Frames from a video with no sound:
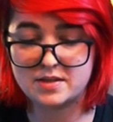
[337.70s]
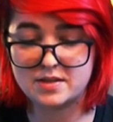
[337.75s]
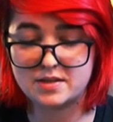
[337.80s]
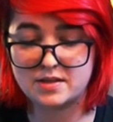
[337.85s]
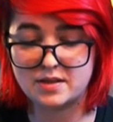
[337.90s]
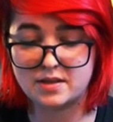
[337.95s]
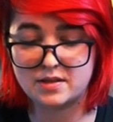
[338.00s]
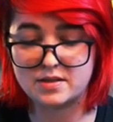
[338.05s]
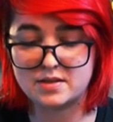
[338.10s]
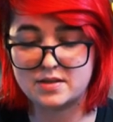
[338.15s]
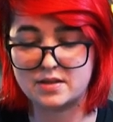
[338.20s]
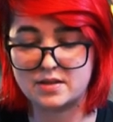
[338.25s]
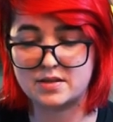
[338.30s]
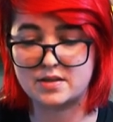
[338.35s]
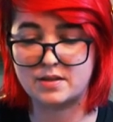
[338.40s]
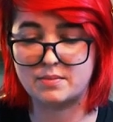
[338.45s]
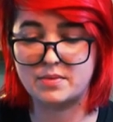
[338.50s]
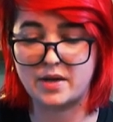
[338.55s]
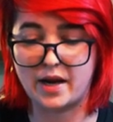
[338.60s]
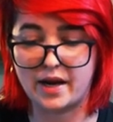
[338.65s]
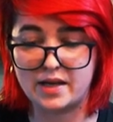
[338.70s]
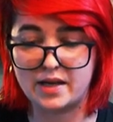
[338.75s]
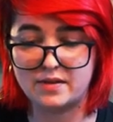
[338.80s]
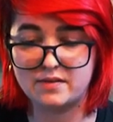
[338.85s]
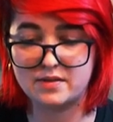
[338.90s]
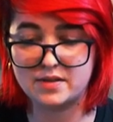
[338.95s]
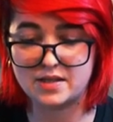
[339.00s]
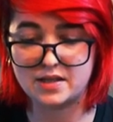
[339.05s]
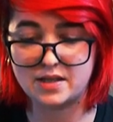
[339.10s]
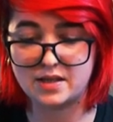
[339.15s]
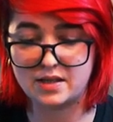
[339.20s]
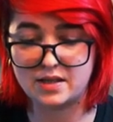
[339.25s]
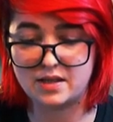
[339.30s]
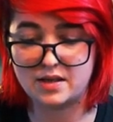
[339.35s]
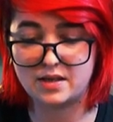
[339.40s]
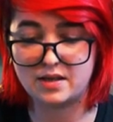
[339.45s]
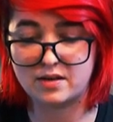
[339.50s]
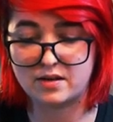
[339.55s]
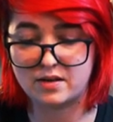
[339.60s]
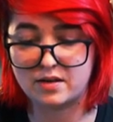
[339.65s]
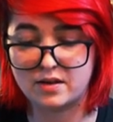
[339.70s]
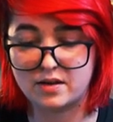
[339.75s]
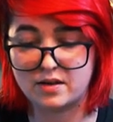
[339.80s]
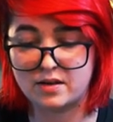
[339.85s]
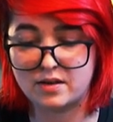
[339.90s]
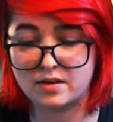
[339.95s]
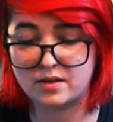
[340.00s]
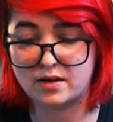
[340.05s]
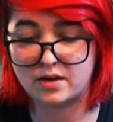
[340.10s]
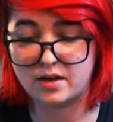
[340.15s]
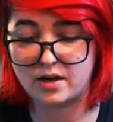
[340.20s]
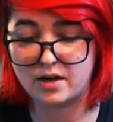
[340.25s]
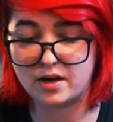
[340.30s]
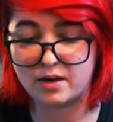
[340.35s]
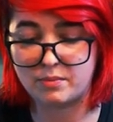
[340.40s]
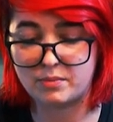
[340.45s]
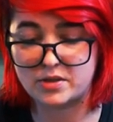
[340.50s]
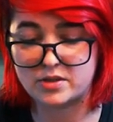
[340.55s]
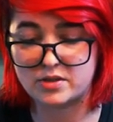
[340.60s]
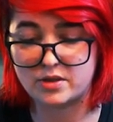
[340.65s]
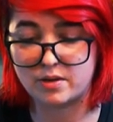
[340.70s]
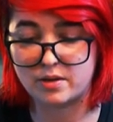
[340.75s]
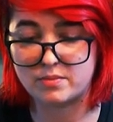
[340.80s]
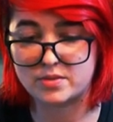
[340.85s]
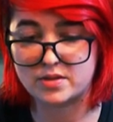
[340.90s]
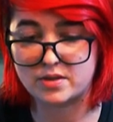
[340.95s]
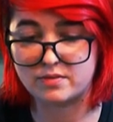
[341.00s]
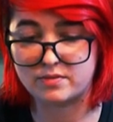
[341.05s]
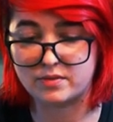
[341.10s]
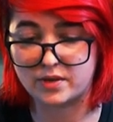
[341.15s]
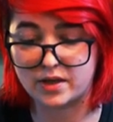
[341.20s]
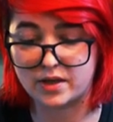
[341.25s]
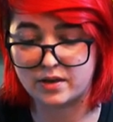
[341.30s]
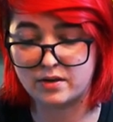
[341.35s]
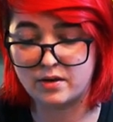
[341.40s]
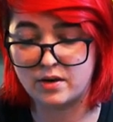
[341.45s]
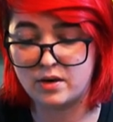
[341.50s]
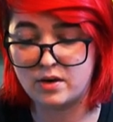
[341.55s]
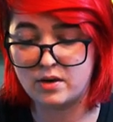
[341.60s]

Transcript: there's some naivety here um, in terms of like